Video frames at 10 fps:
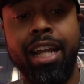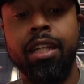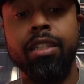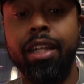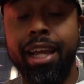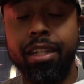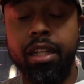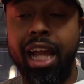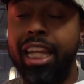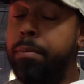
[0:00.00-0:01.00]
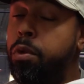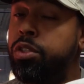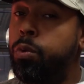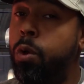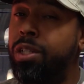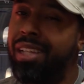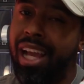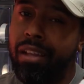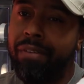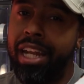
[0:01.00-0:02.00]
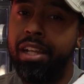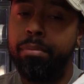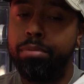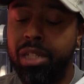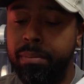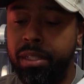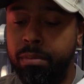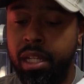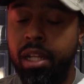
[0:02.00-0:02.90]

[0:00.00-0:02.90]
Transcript: And again, I keep using the words elevated and premium.